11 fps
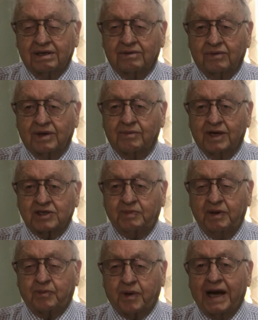we must
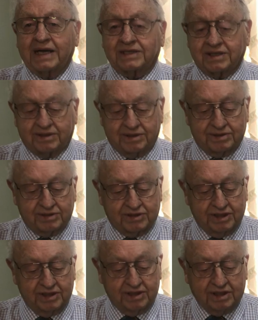be practical.
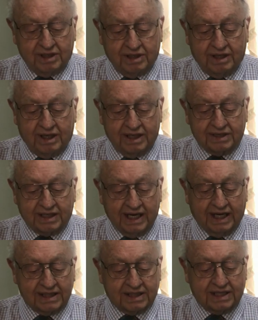She has
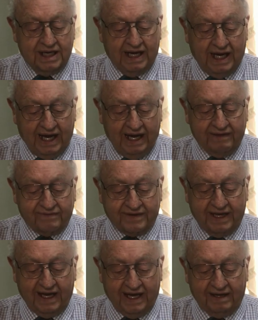got to
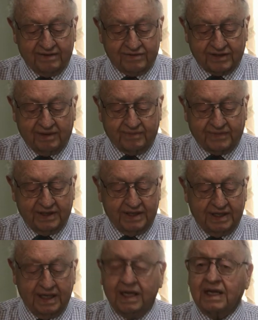have something
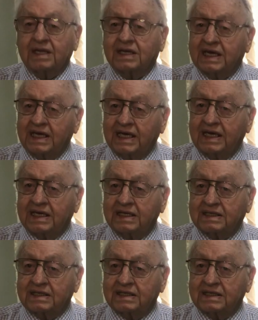to eat.